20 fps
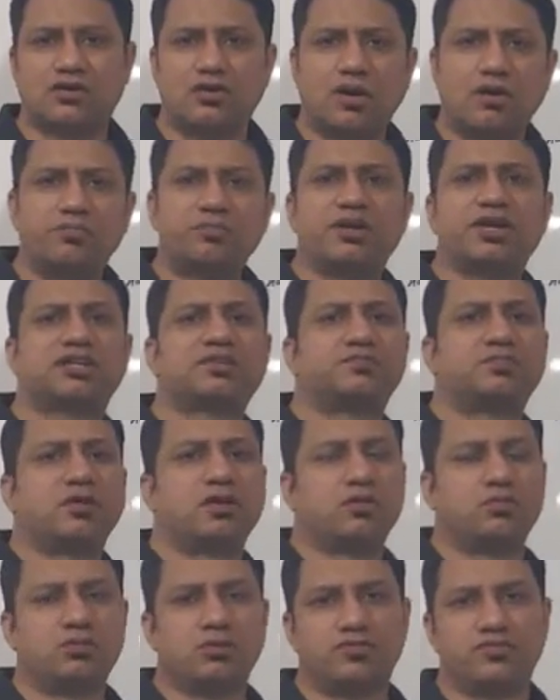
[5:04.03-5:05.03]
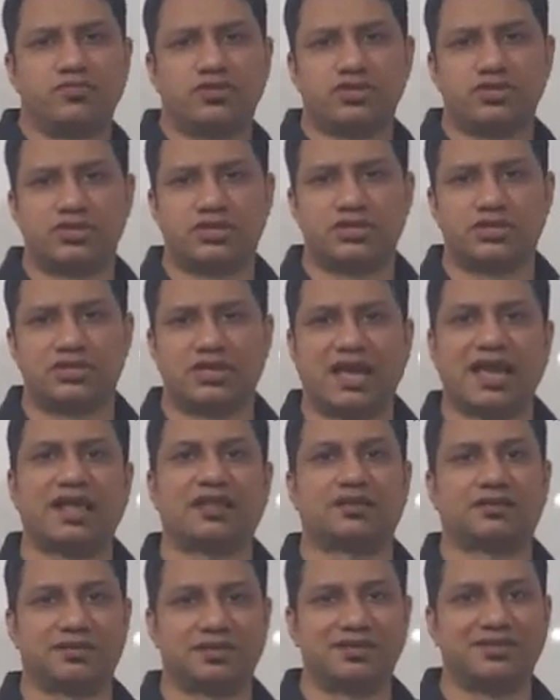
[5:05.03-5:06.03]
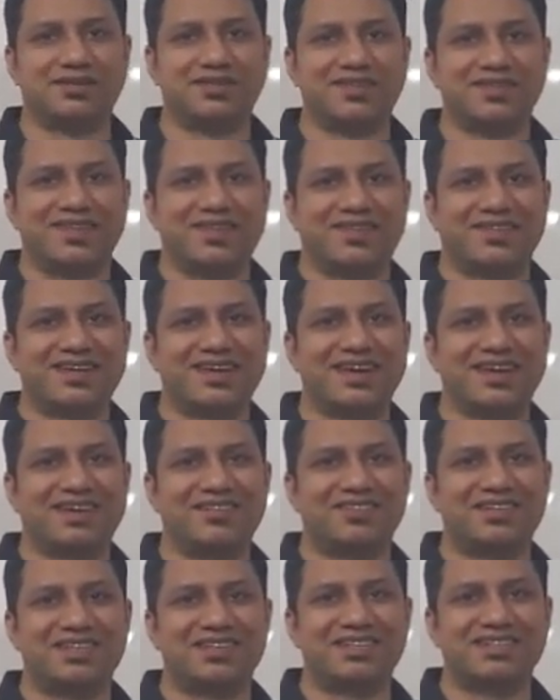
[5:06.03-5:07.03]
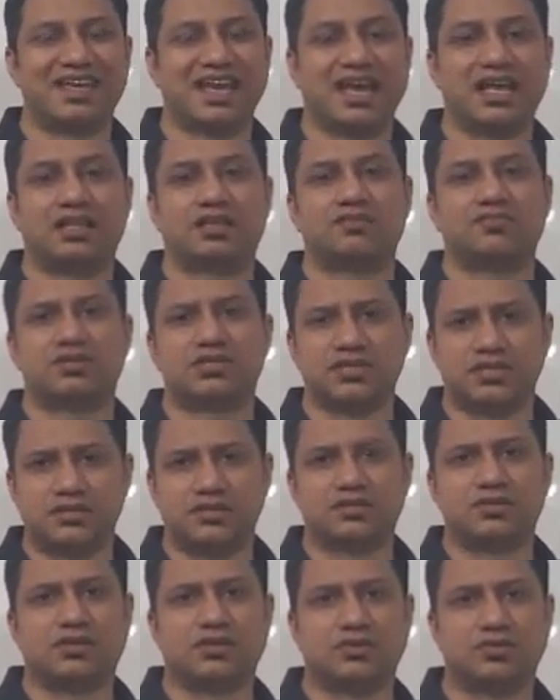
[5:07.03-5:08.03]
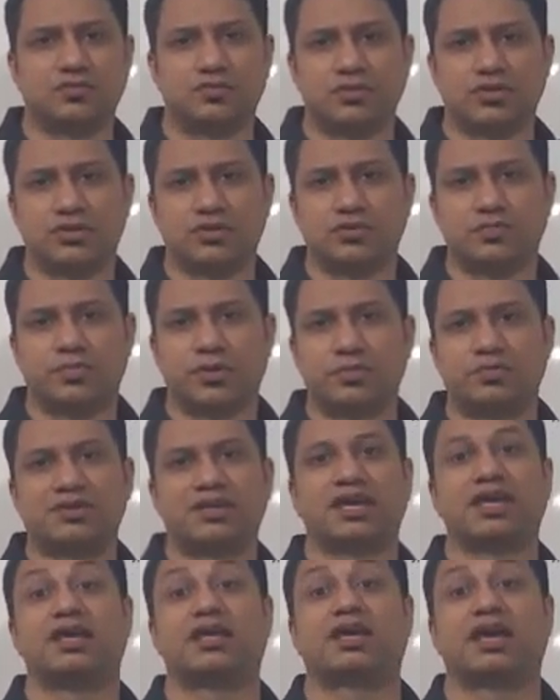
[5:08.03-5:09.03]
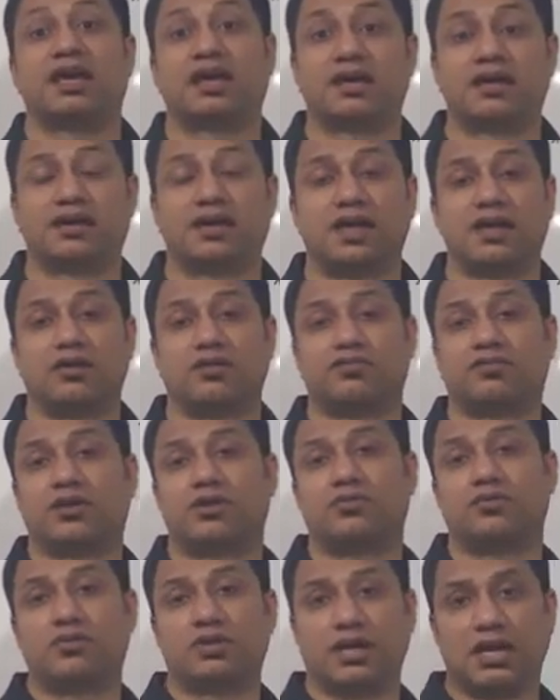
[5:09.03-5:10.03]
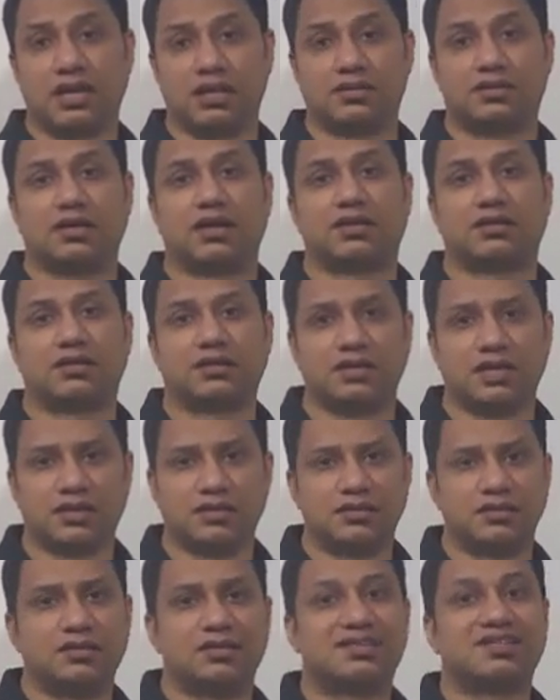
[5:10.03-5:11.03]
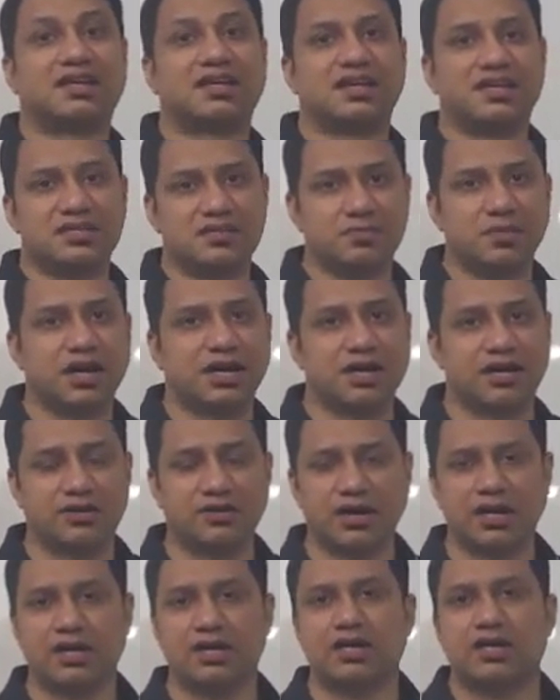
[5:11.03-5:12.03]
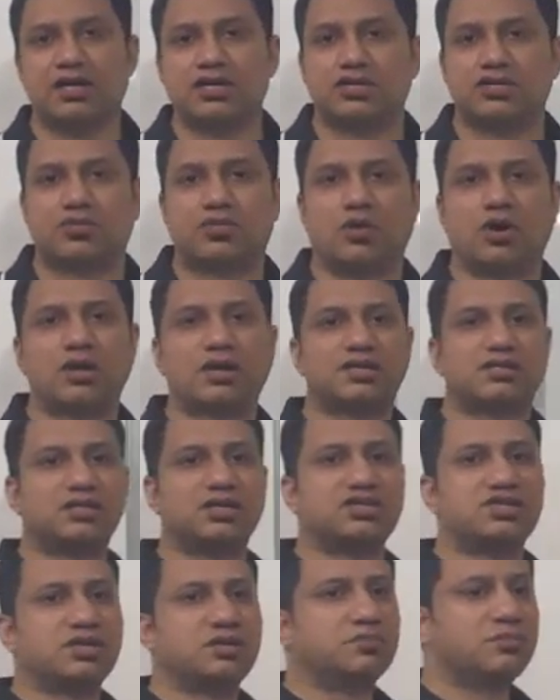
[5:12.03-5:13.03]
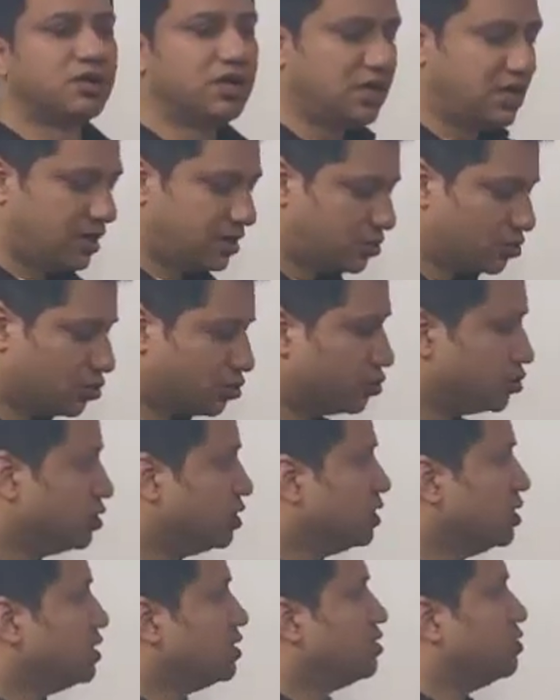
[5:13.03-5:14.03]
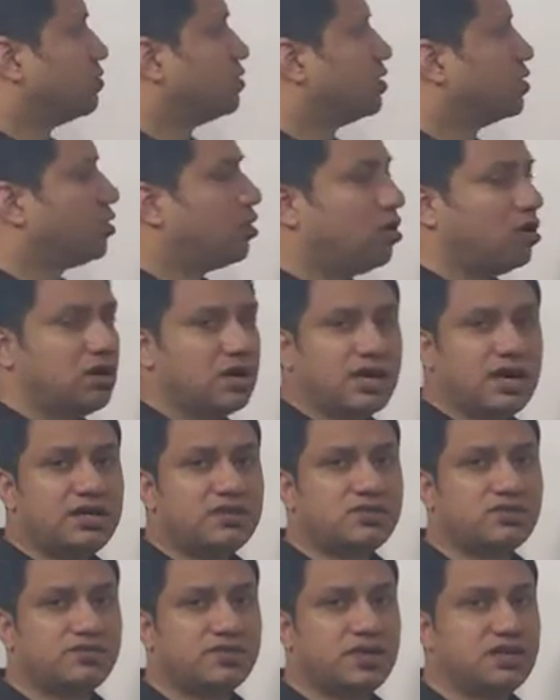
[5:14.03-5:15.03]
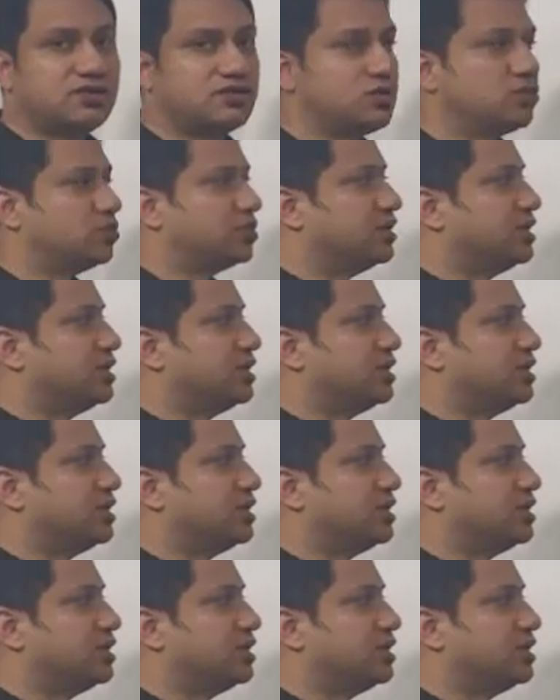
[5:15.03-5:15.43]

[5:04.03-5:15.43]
complex problem, which is health. Okay, which is people taking care of their own health rather than the sickness market, right? So what does a gym really do? You've got all kinds of things over